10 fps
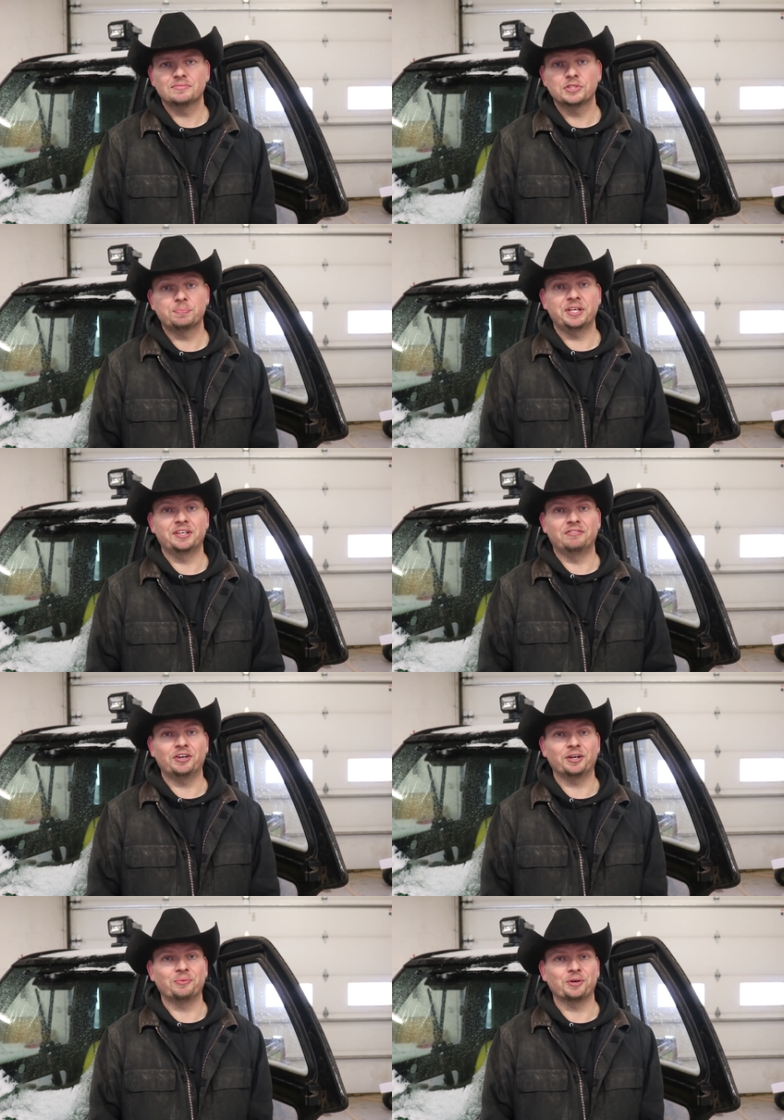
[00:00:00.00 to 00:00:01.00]
Speaking of
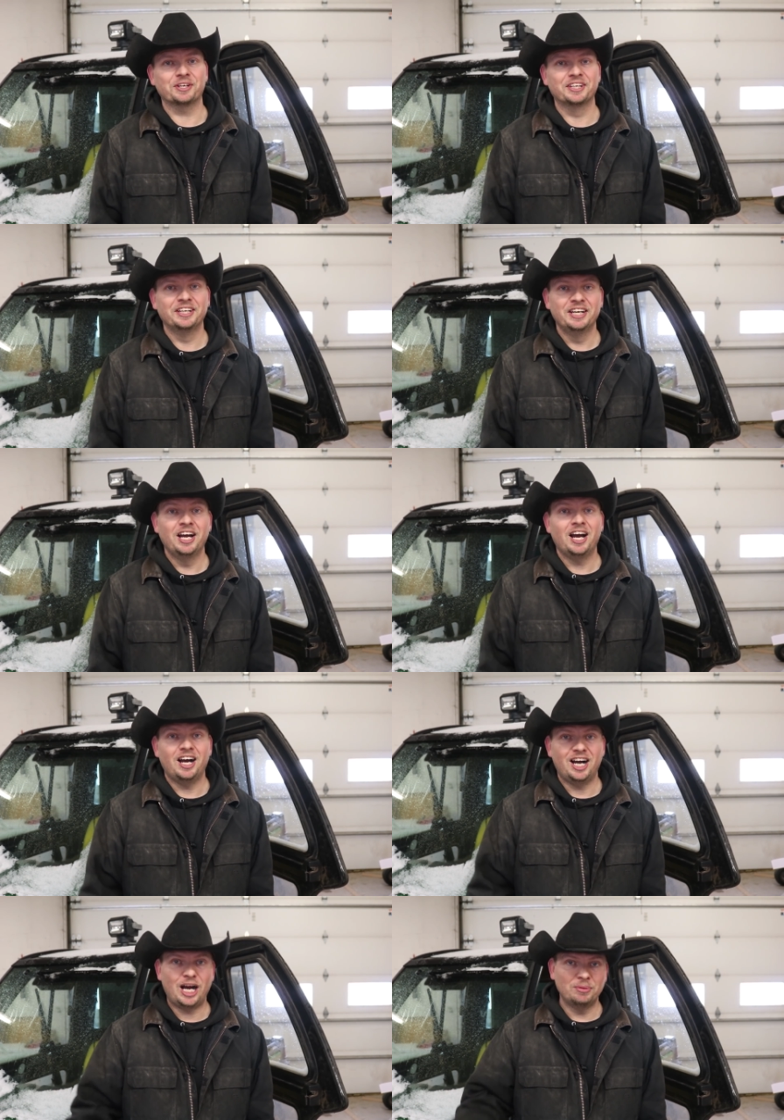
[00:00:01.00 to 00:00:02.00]
hard work,
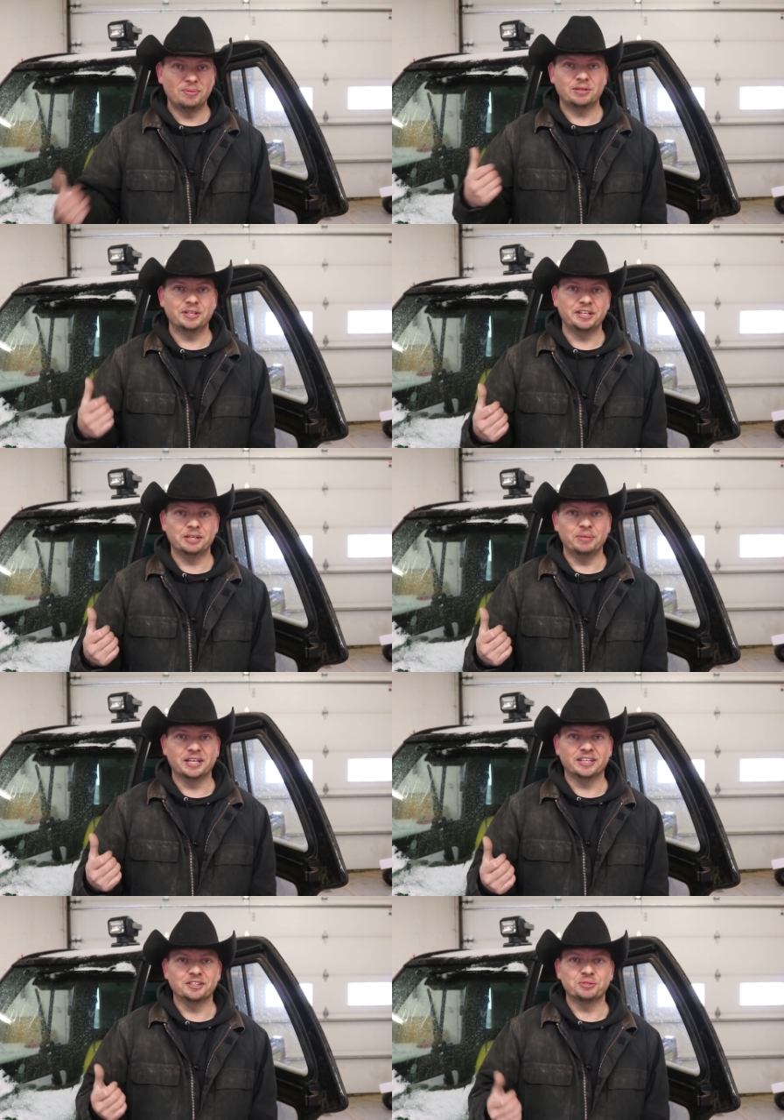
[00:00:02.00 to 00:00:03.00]
I'm about ready to head
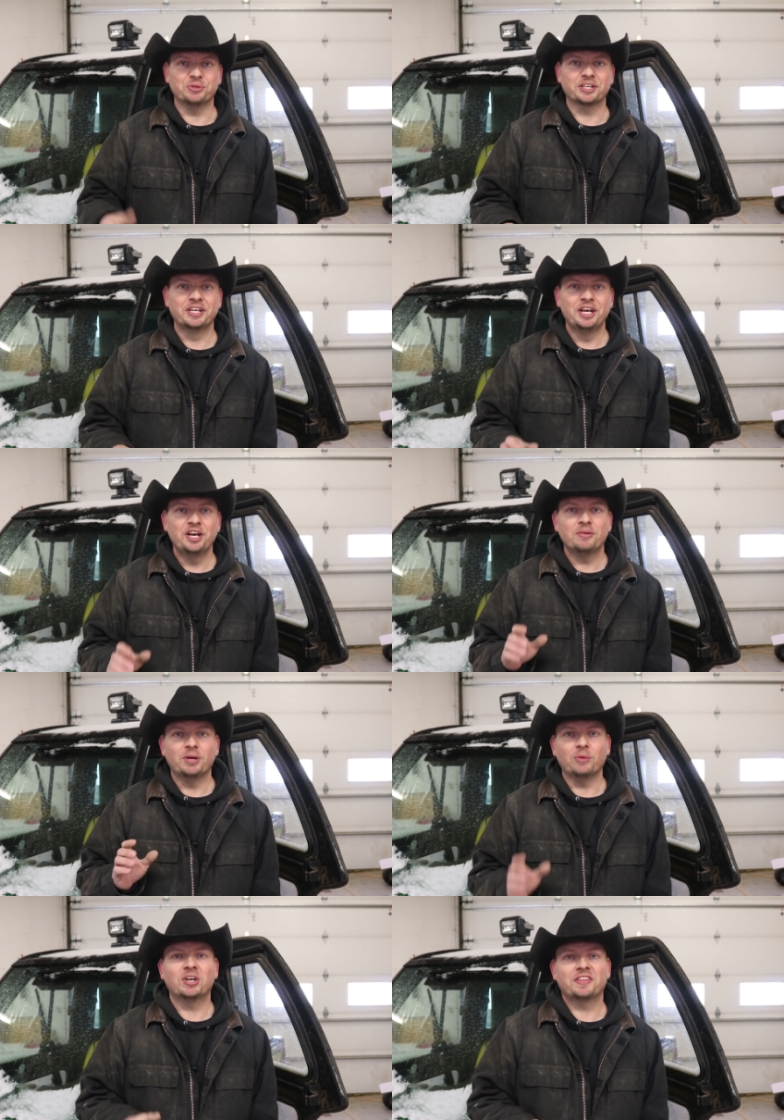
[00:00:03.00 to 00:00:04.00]
back out to work,
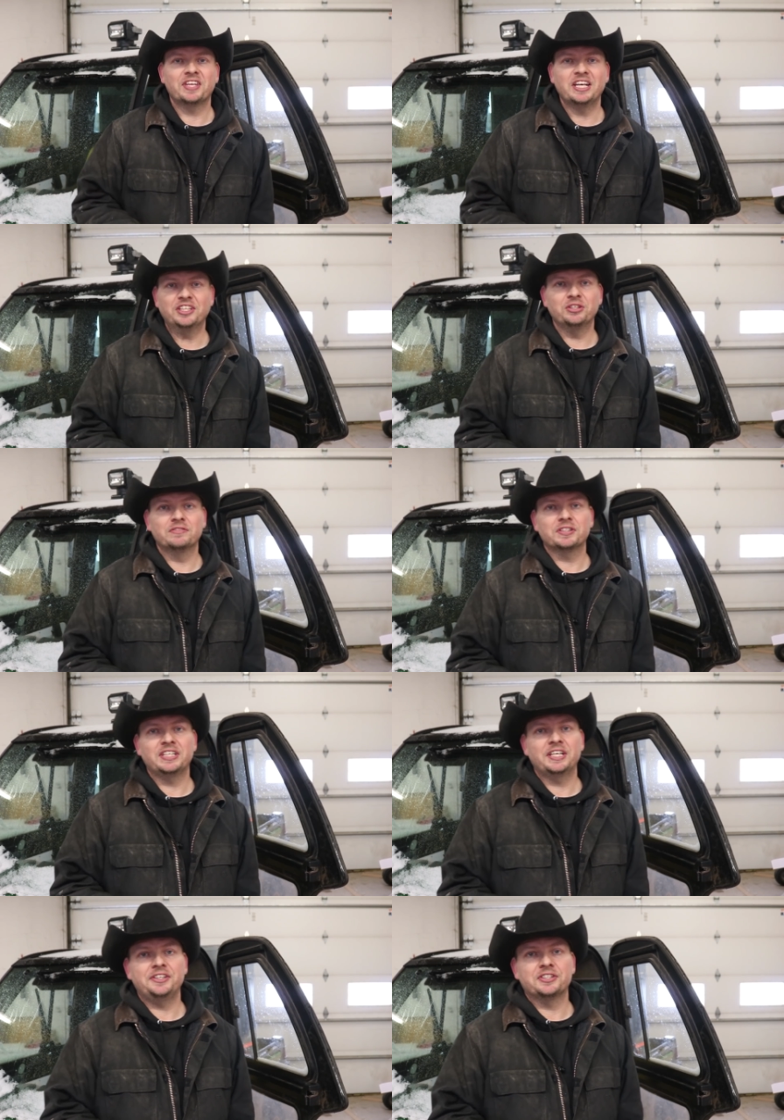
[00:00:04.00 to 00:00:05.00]
but I want to thank you for
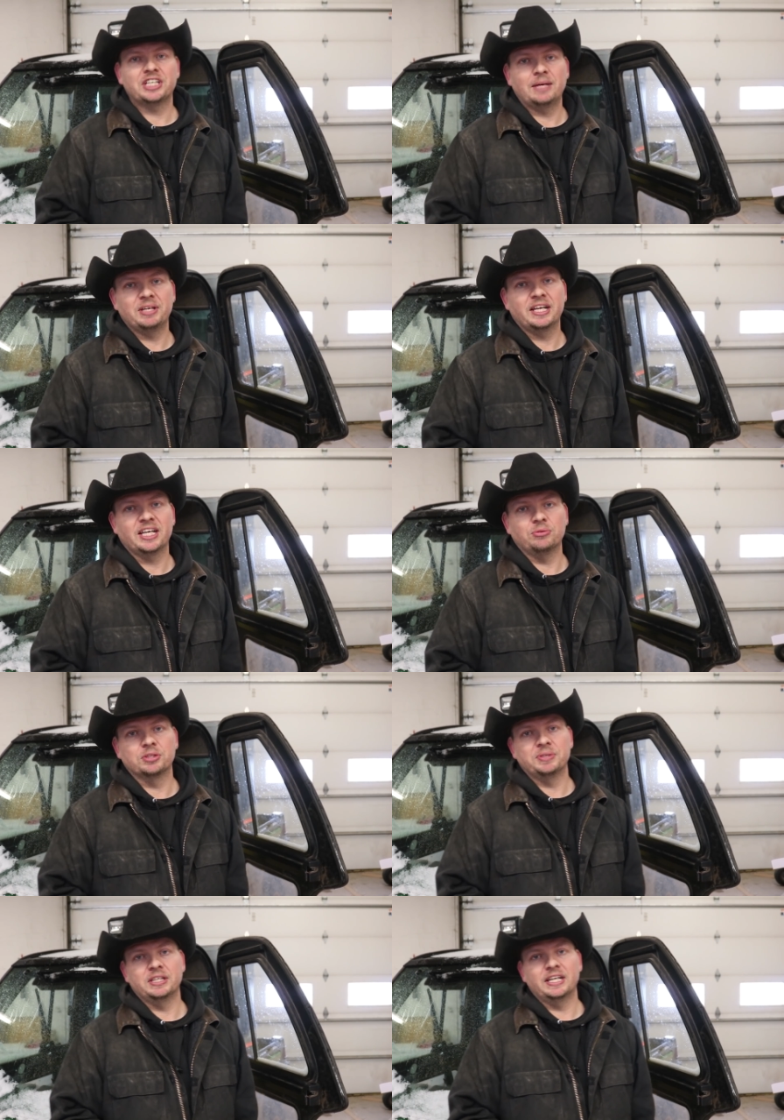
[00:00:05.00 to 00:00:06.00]
taking your time to hang out
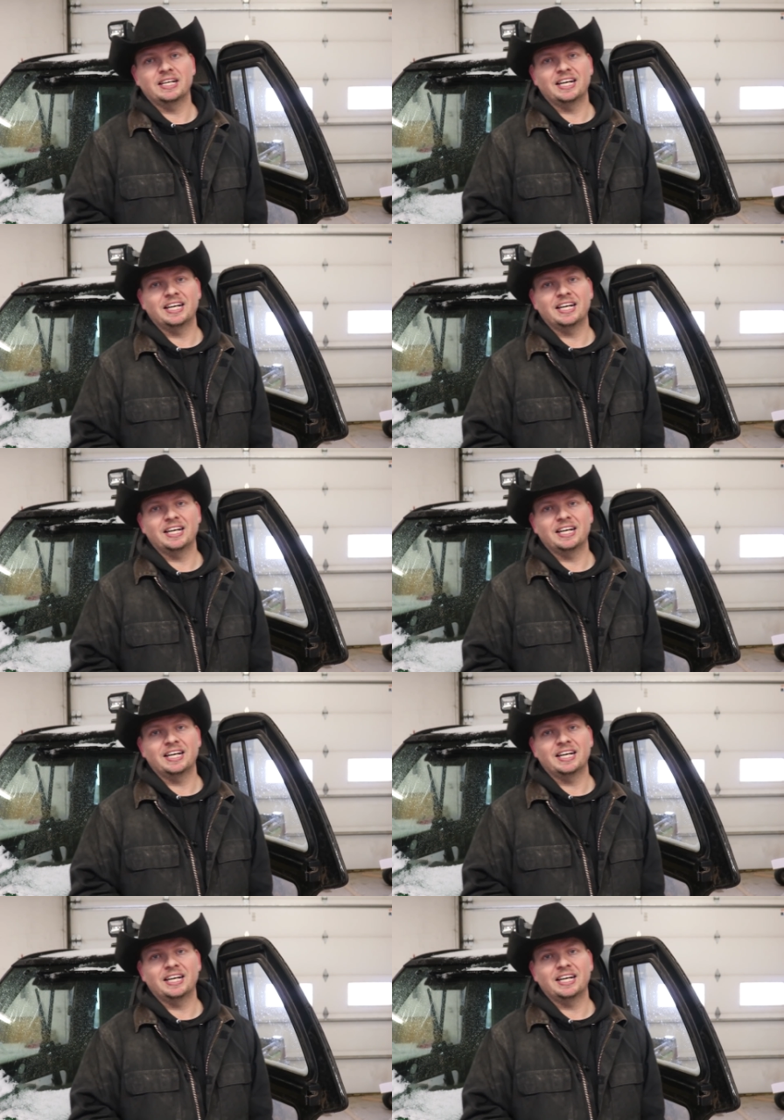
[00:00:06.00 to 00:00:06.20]
with me today.